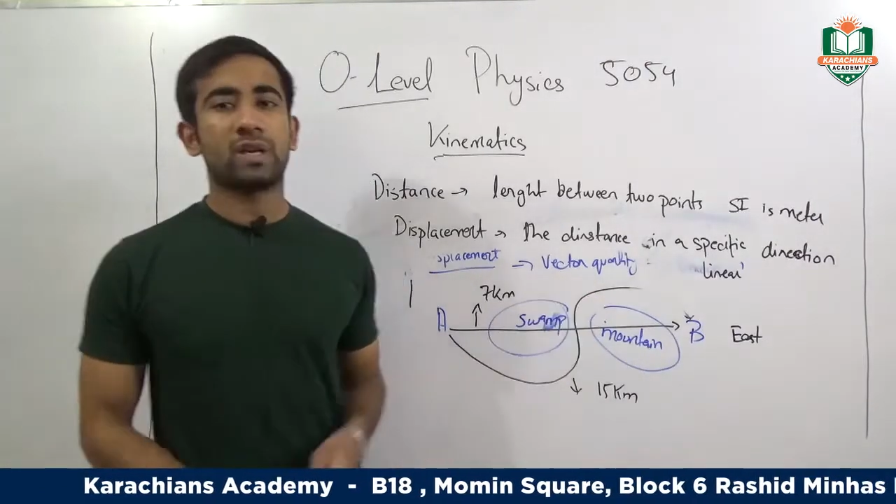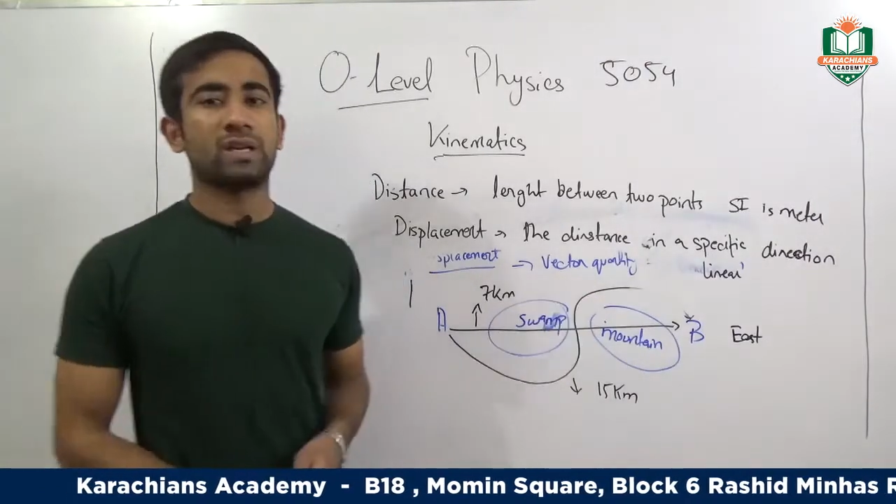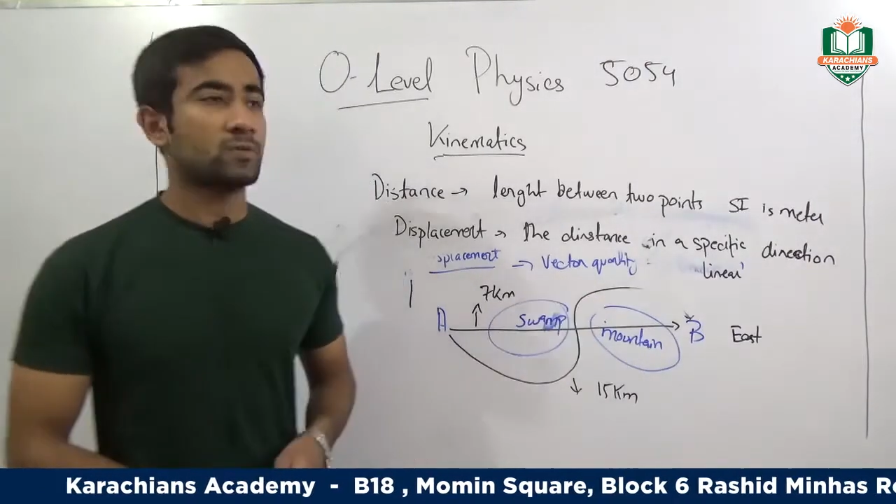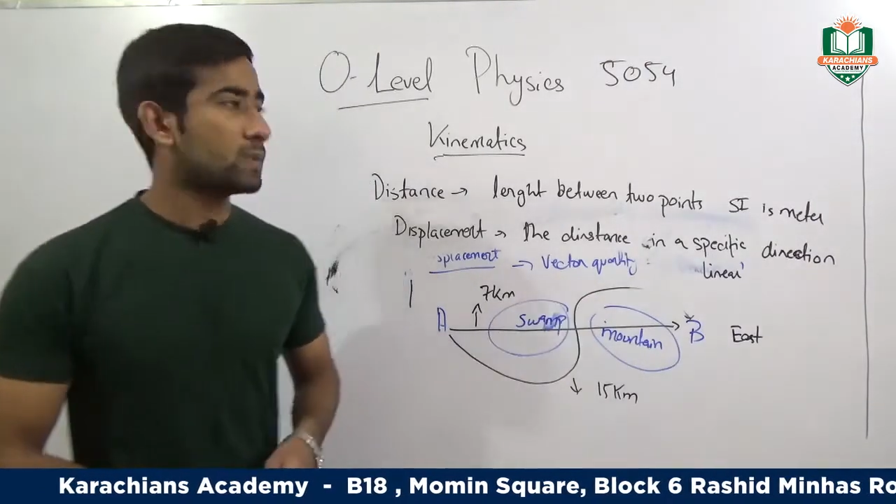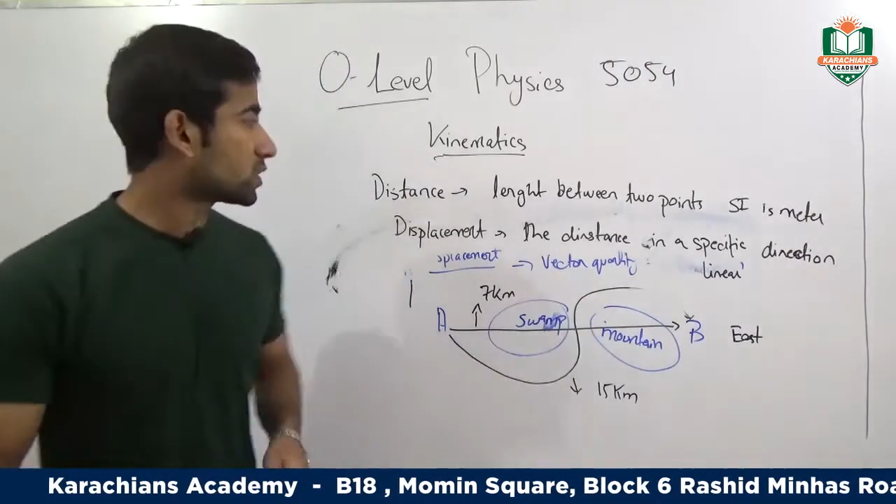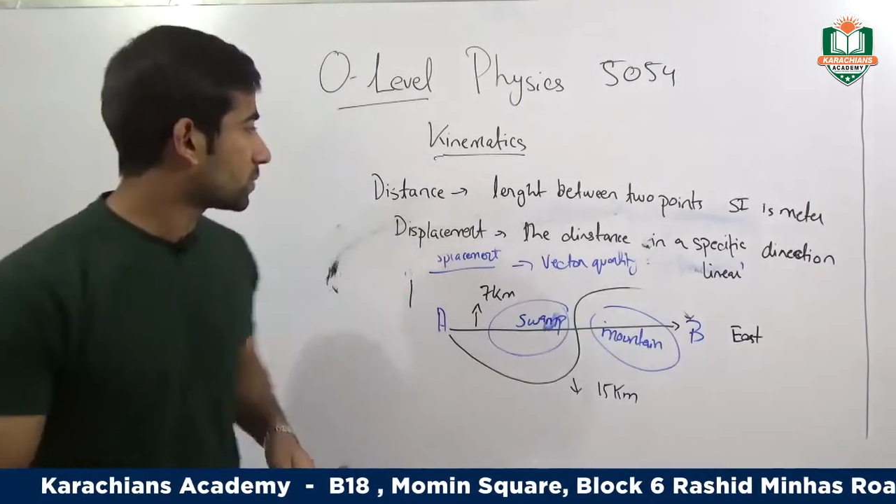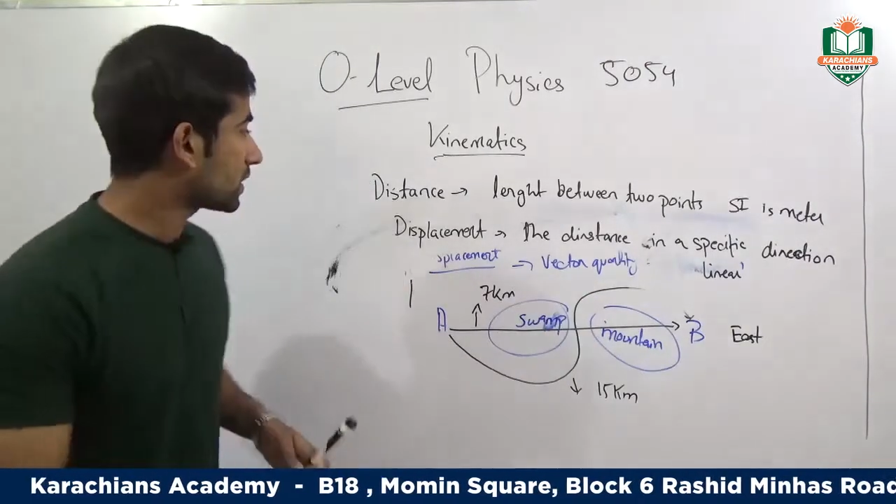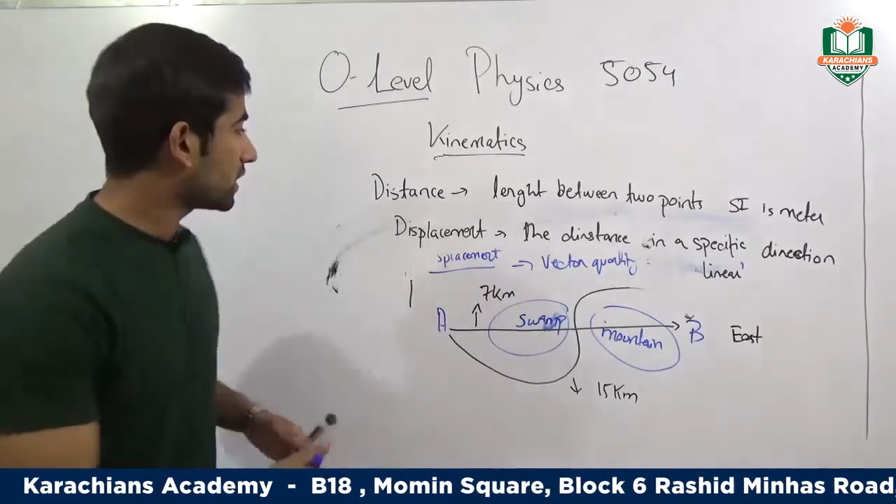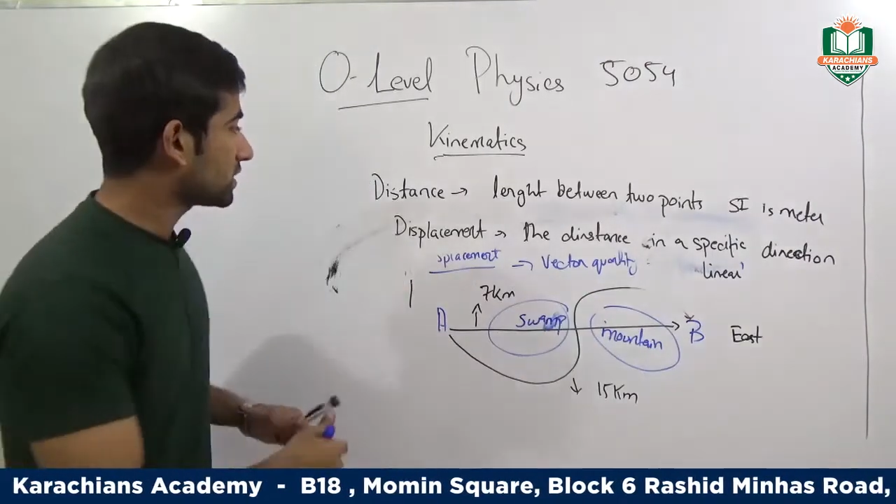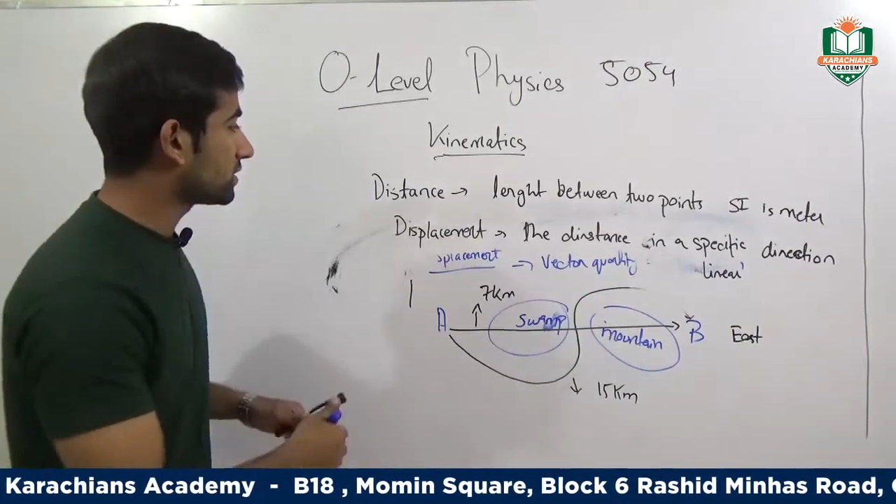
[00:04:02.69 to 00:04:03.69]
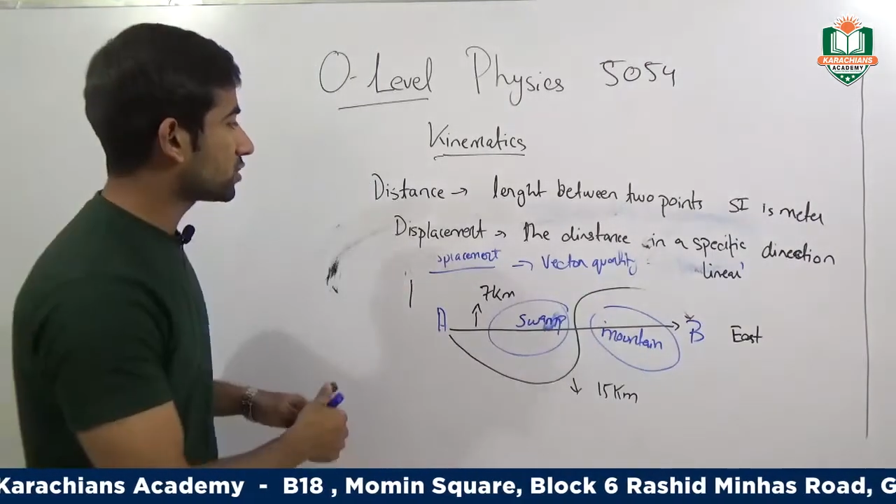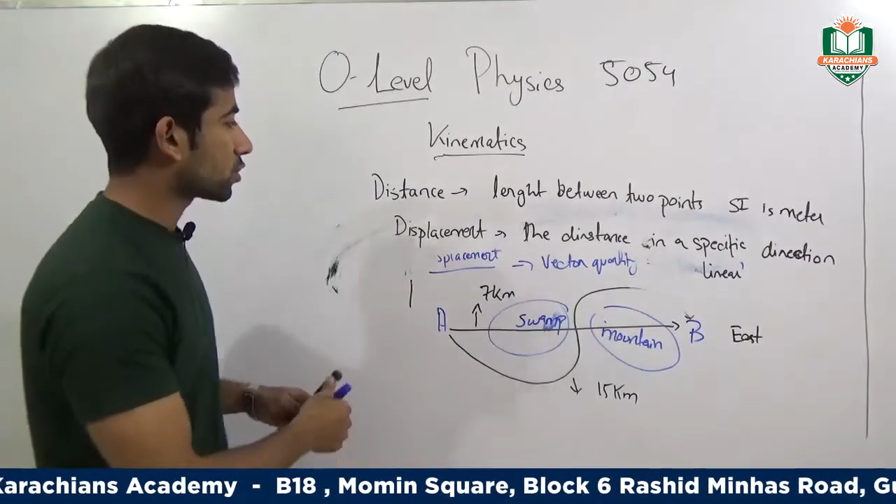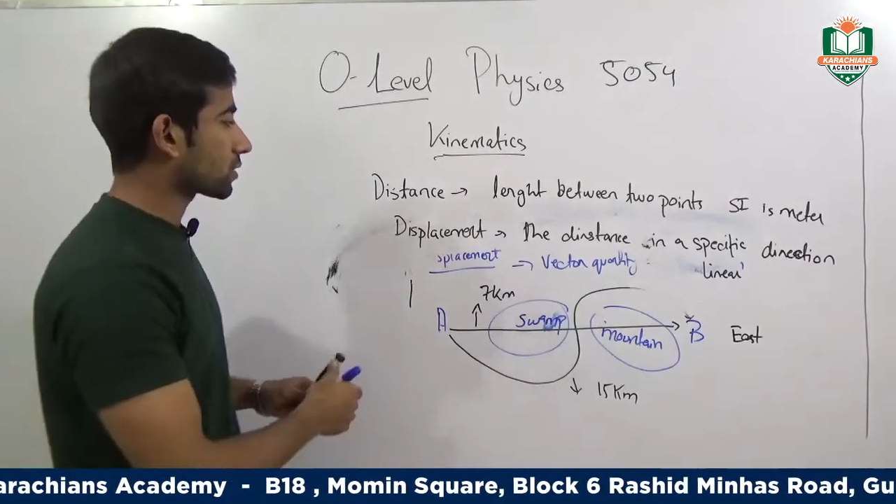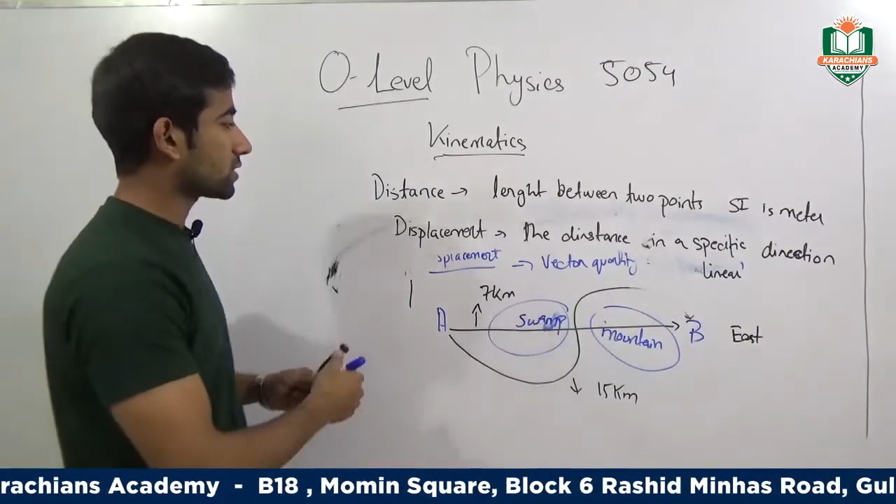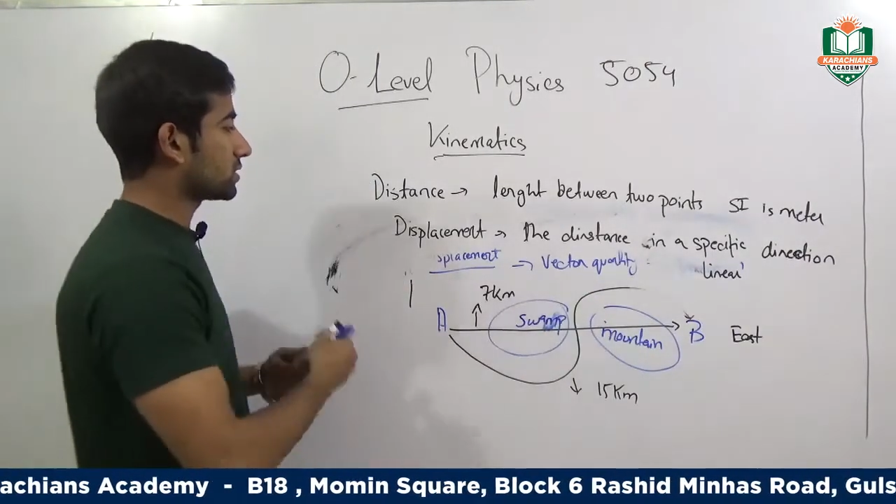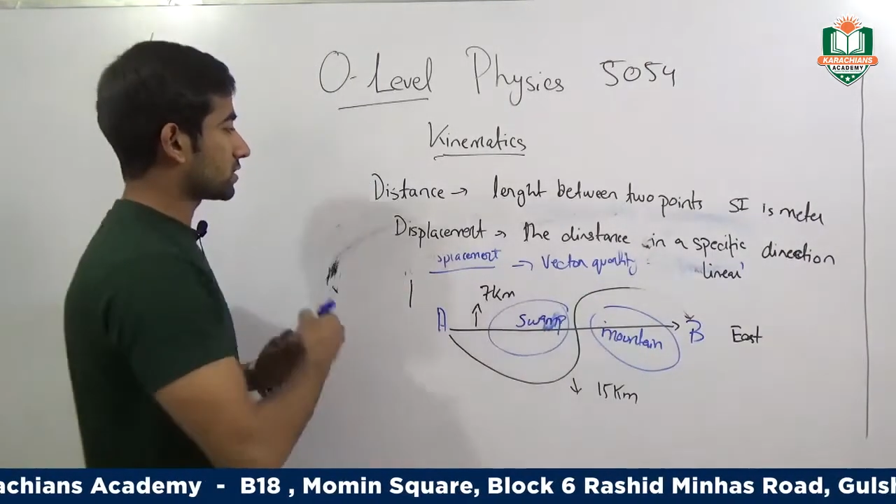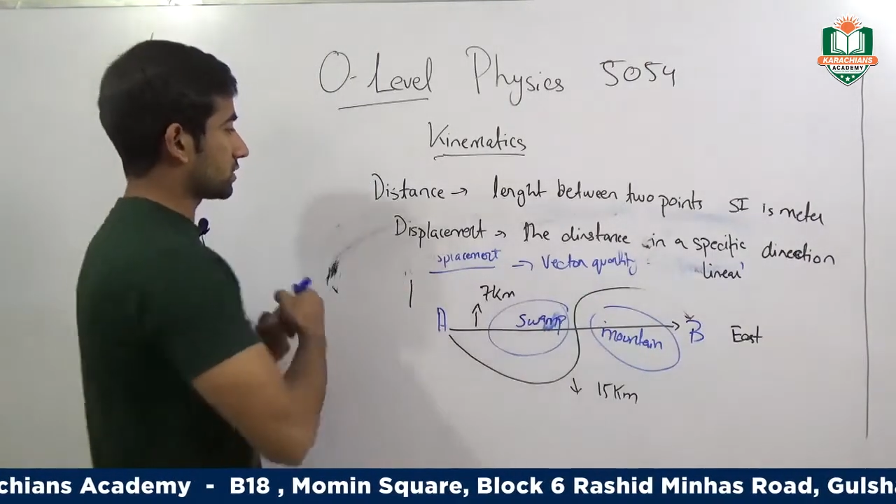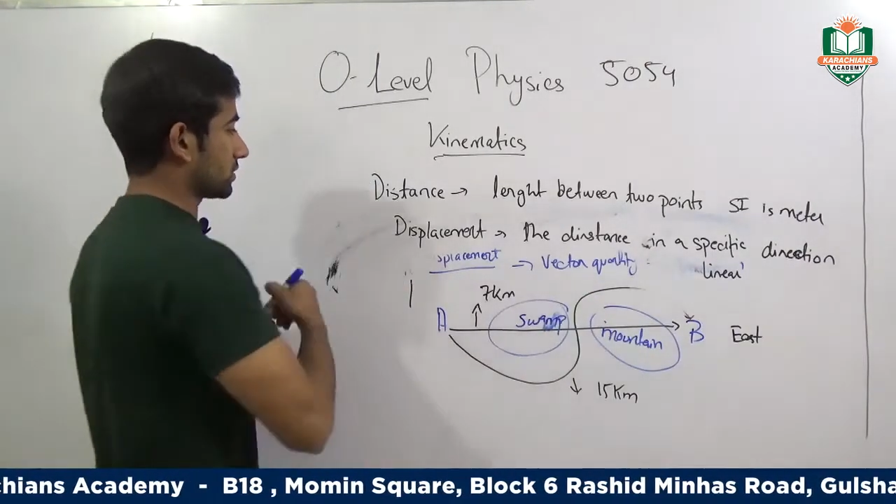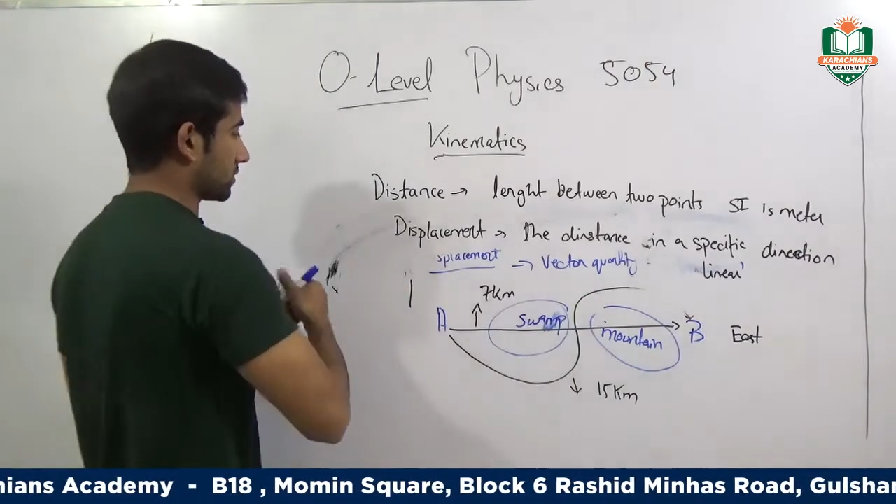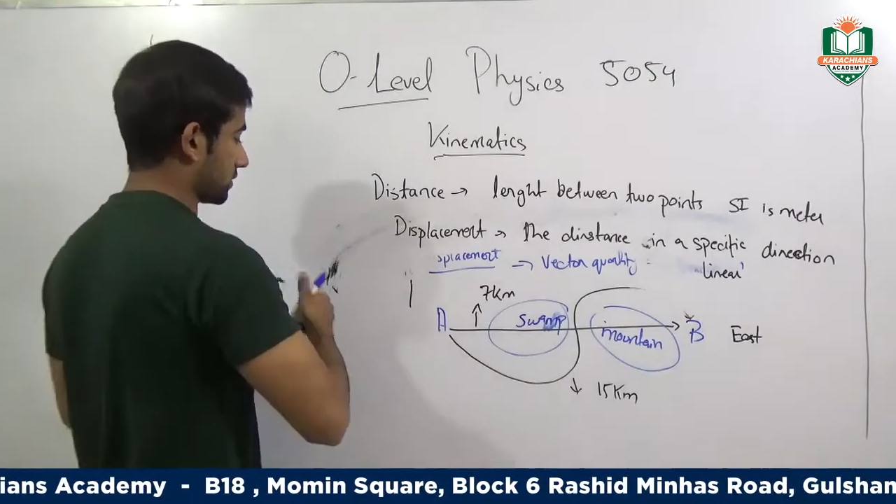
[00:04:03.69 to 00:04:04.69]
displacement is the shortest
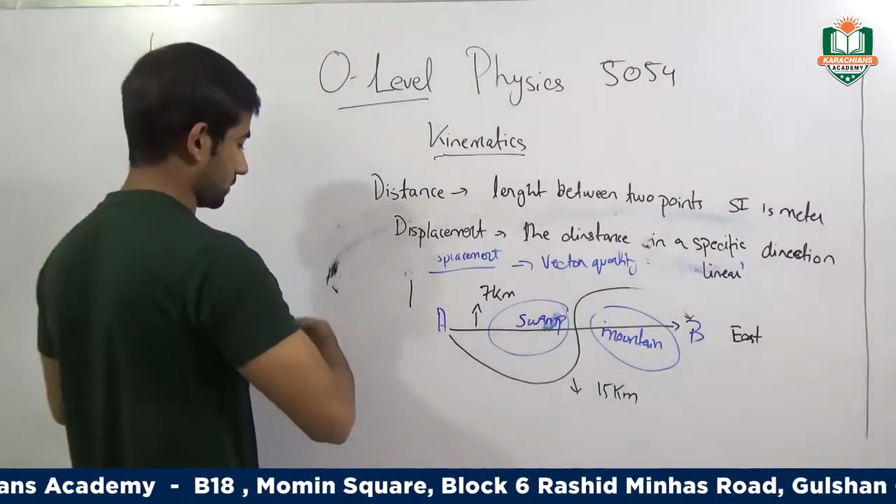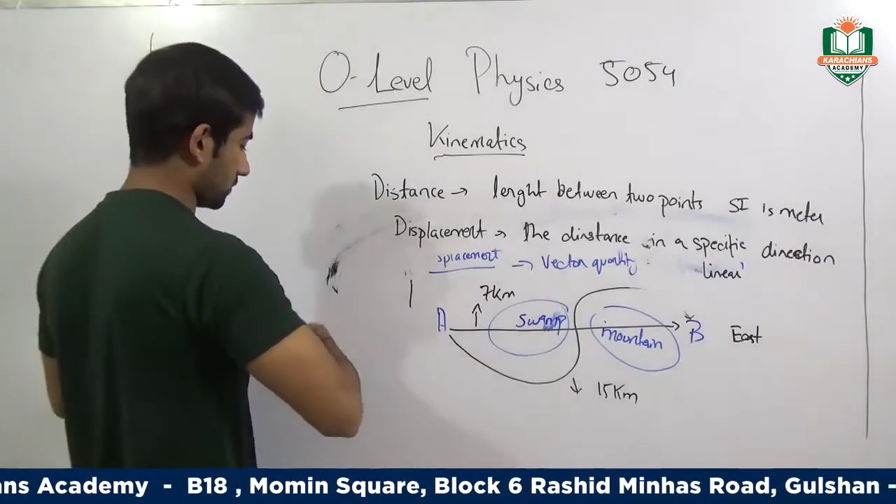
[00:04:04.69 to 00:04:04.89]
distance.